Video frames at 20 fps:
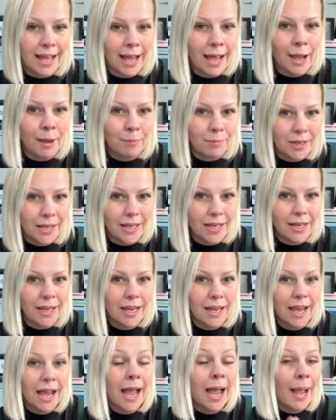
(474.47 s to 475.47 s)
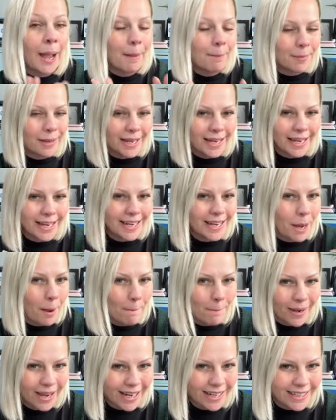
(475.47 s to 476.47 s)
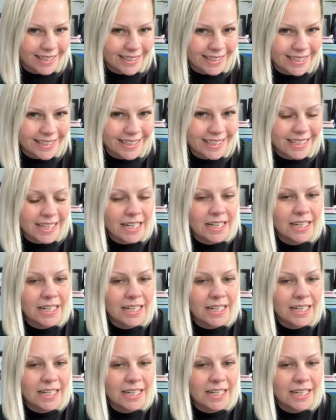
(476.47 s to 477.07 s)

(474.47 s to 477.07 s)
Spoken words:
happy balance.